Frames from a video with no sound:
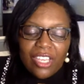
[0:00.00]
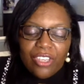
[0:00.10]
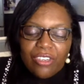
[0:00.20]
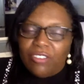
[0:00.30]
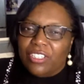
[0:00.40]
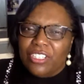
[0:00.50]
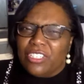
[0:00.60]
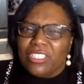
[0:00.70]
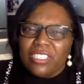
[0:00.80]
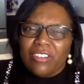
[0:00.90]
there's
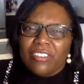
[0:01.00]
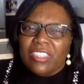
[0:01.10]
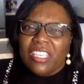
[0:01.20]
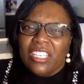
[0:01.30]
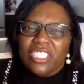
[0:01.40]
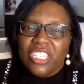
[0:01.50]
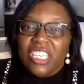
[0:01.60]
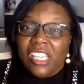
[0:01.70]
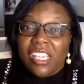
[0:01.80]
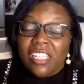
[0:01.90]
just certain things she
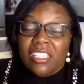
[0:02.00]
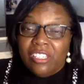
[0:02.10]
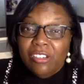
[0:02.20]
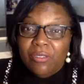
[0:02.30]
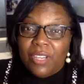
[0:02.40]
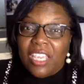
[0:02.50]
can't do,